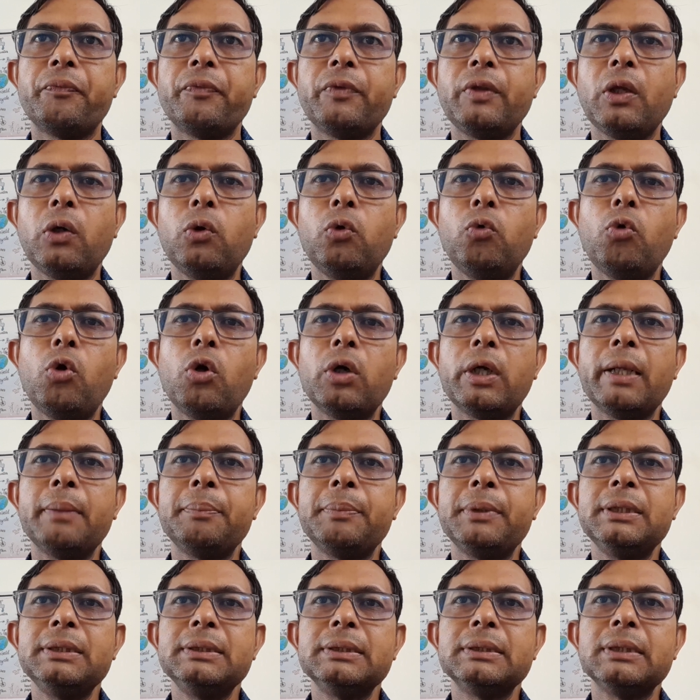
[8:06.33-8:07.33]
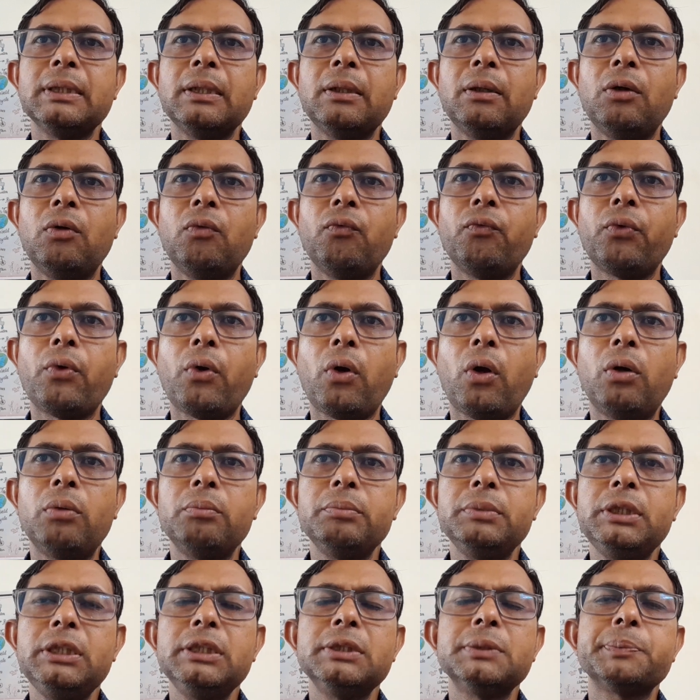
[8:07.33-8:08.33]
Now what happens?
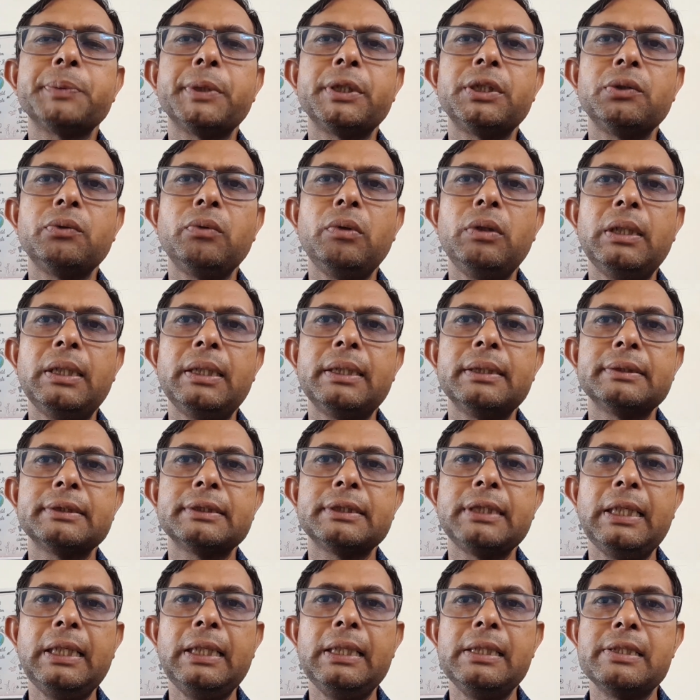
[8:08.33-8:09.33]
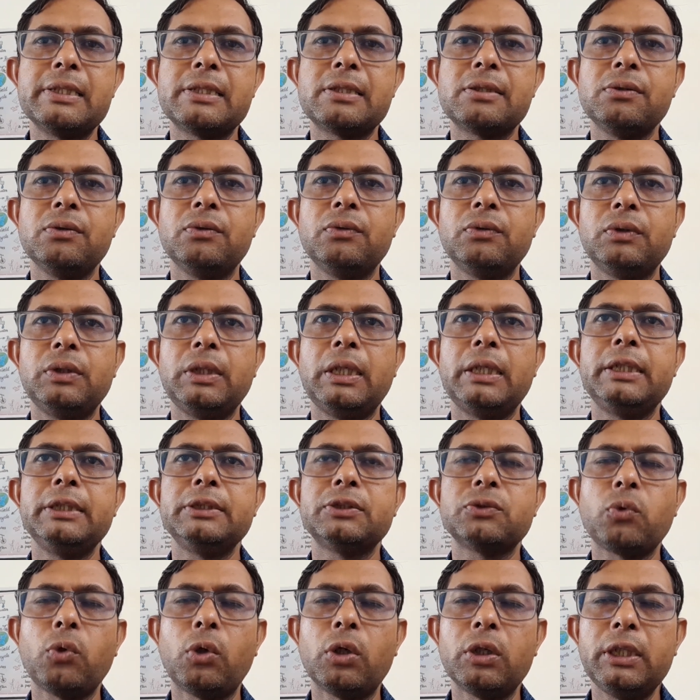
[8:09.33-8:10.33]
From these particular cells, that
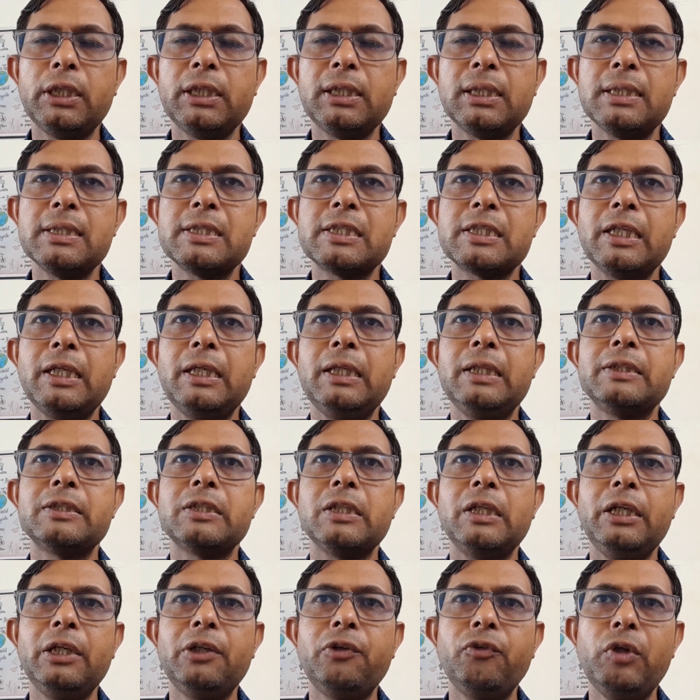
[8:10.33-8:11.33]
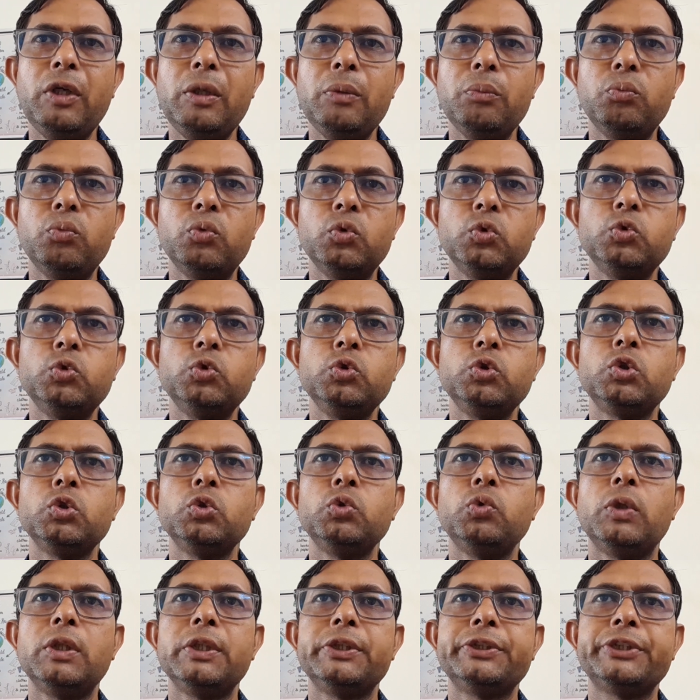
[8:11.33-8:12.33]
is cortical cells, it will move
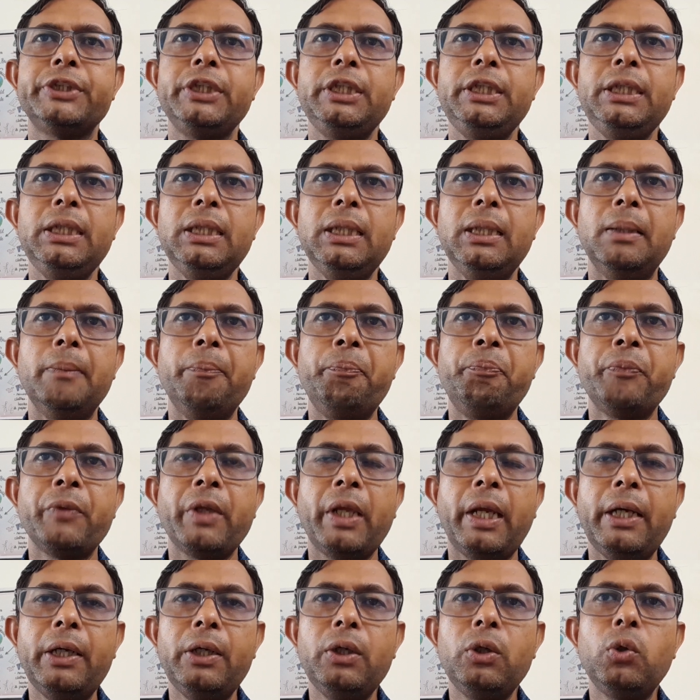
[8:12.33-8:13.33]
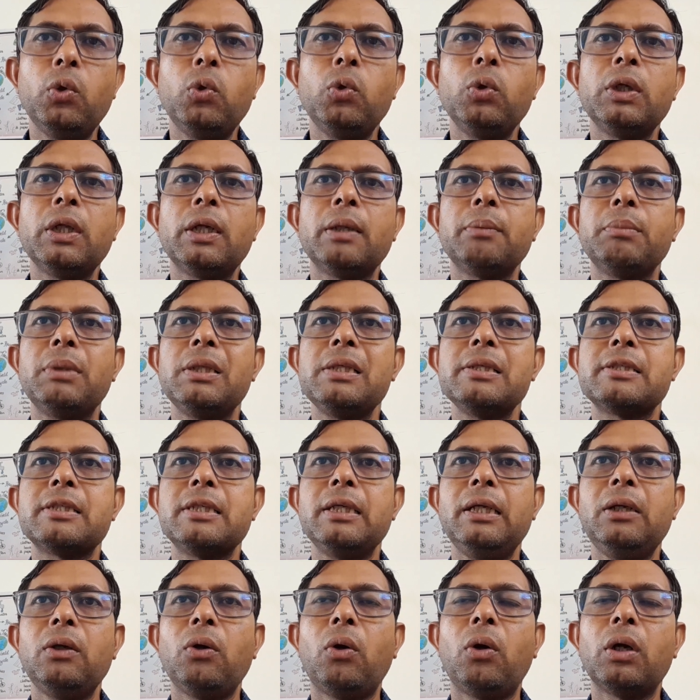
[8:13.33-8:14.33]
towards the endodermal
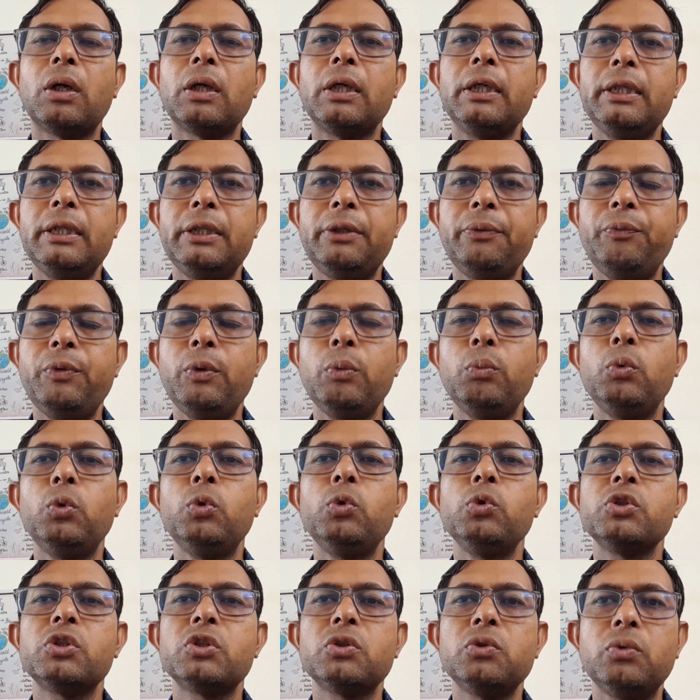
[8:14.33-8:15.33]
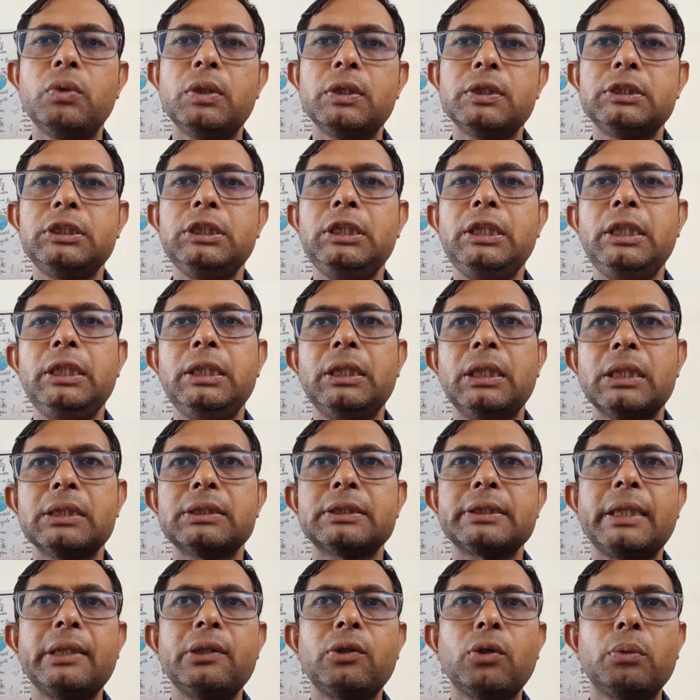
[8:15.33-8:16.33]
cell, or it will move towards the inner
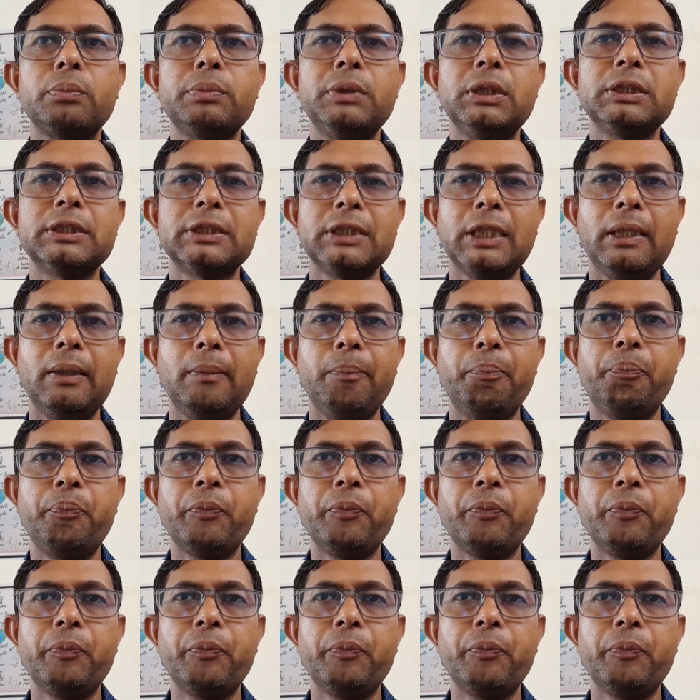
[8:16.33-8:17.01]
side of the cell.